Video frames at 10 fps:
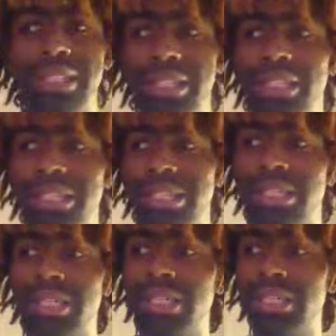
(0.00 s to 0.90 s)

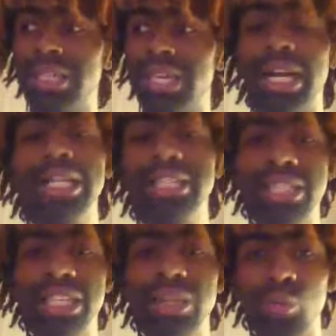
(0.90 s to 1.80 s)
It's that
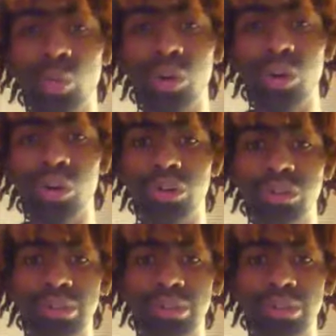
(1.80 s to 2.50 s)
unseen world.